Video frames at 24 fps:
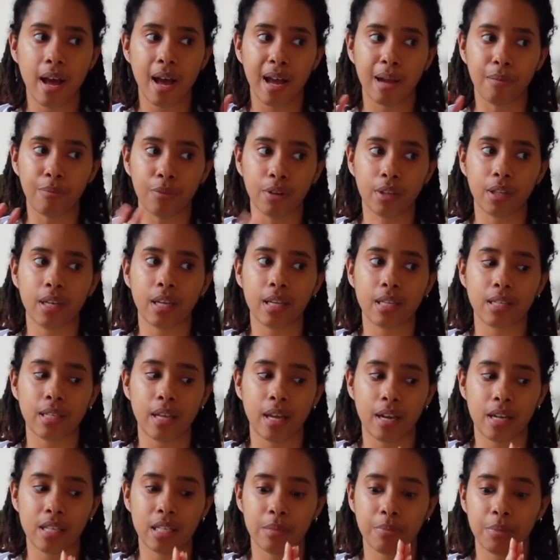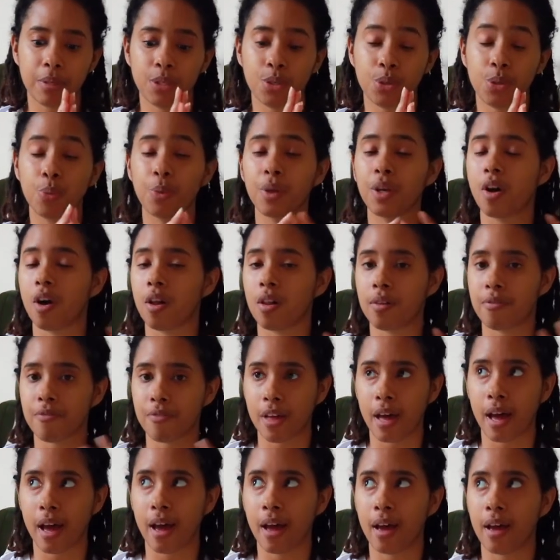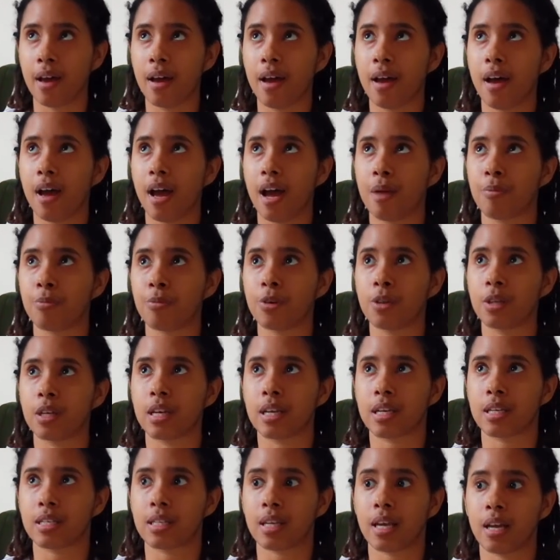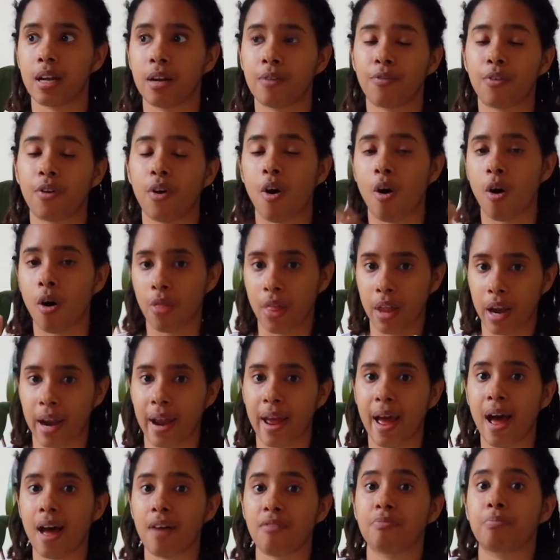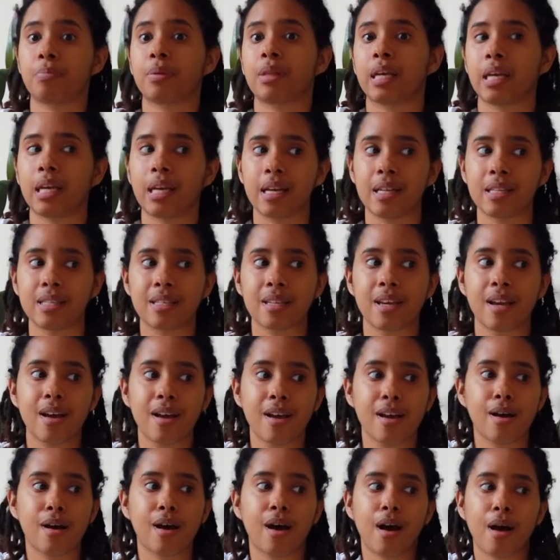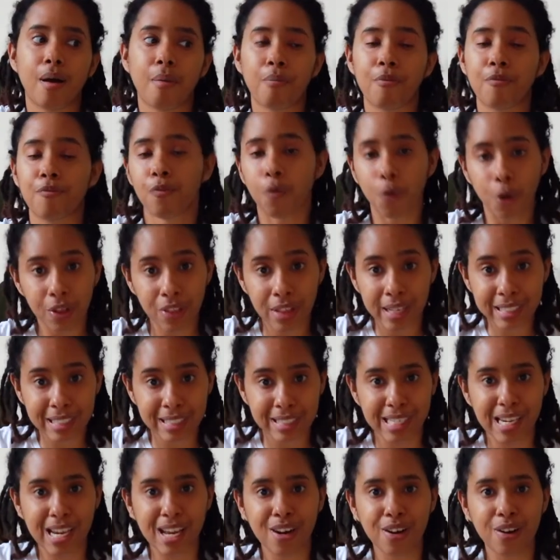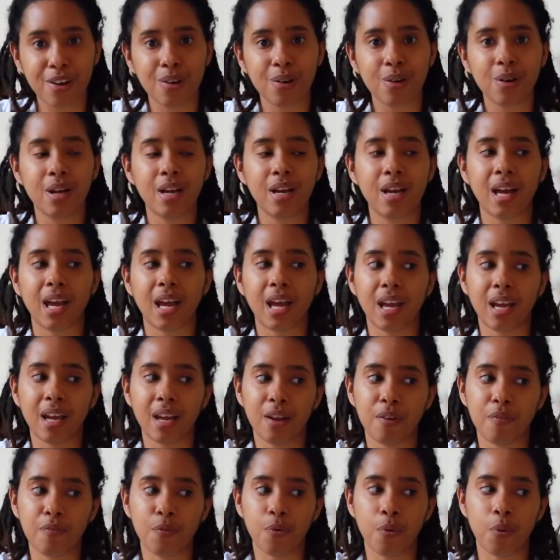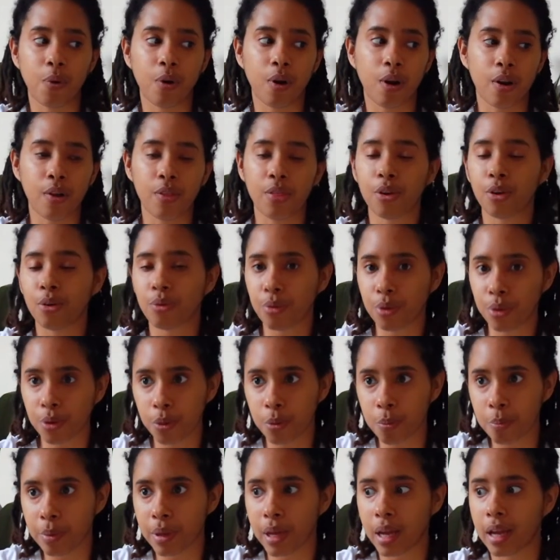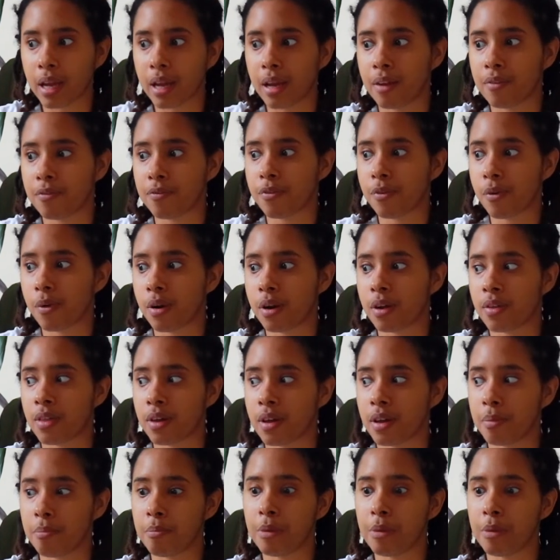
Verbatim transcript: I'm really excited to be doing all of that. I'm really excited for all that I have planned for this channel and for the group and for the